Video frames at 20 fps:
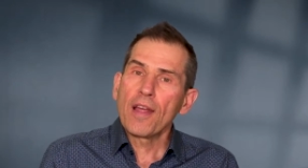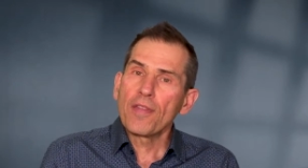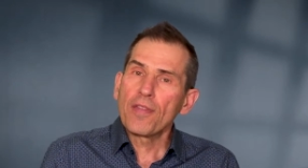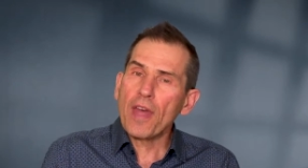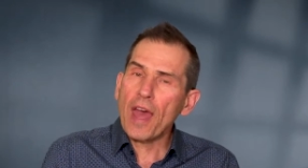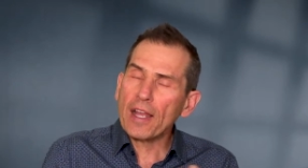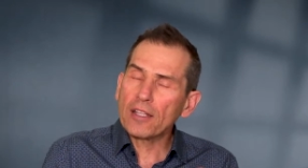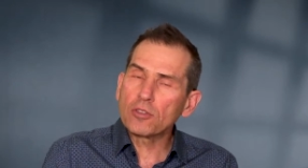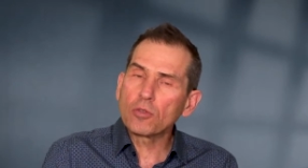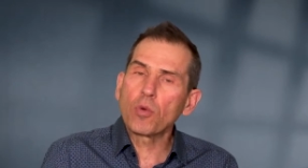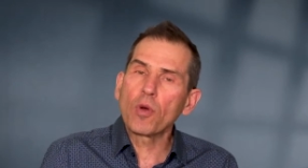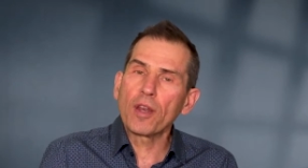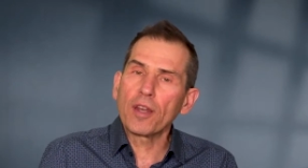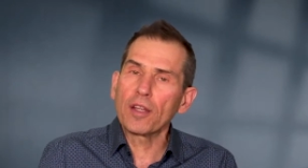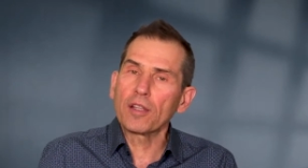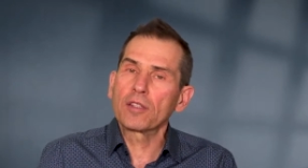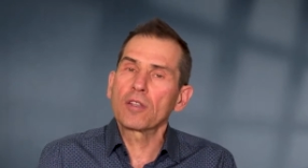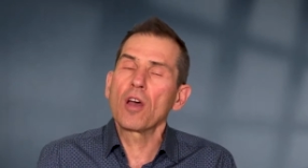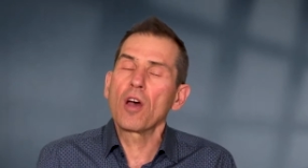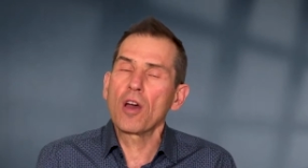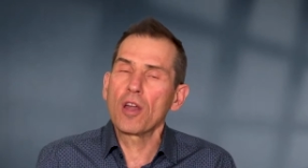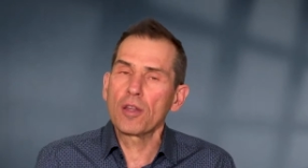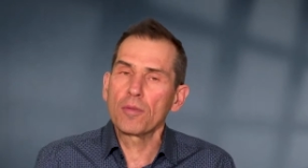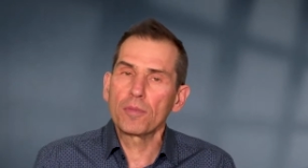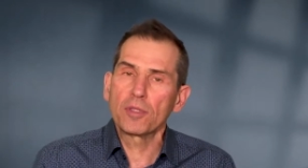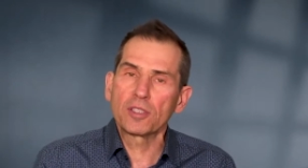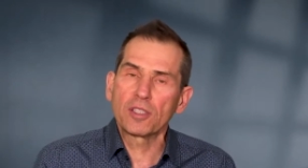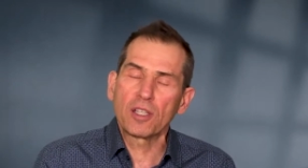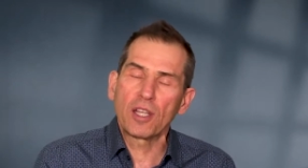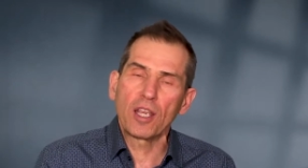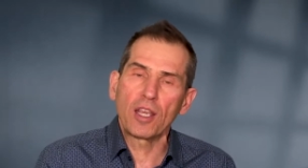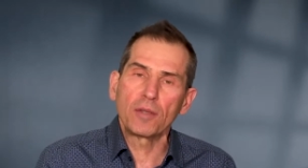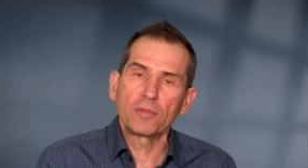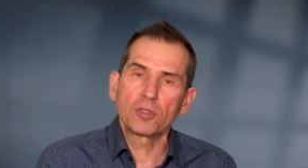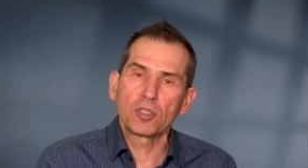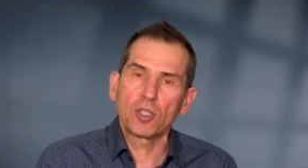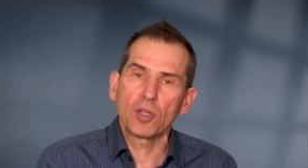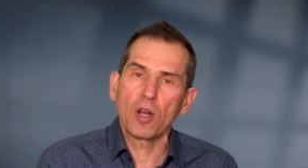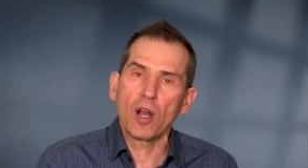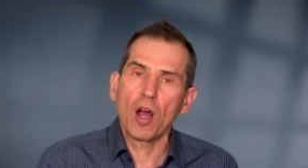That's what autonomous
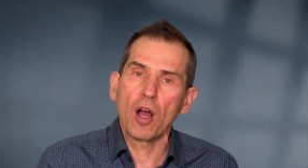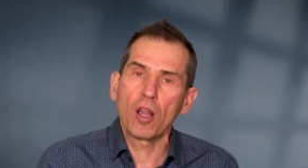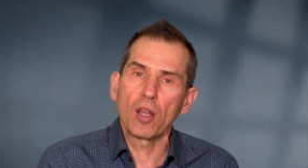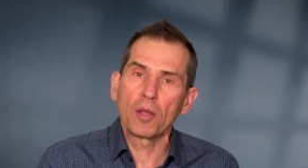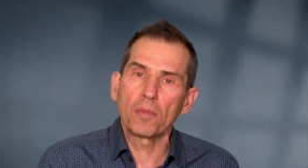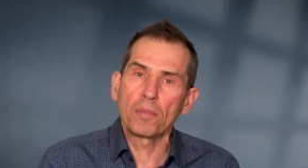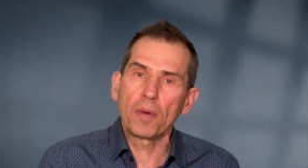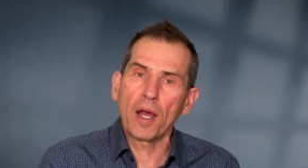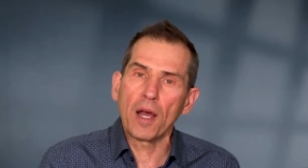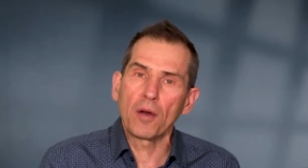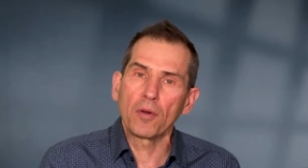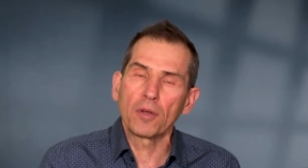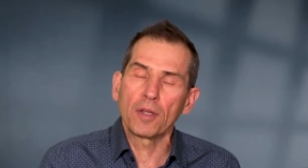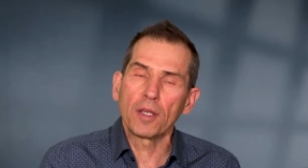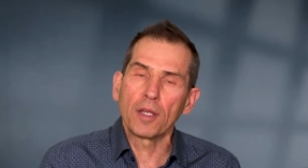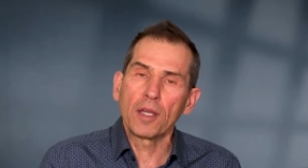teams are all about.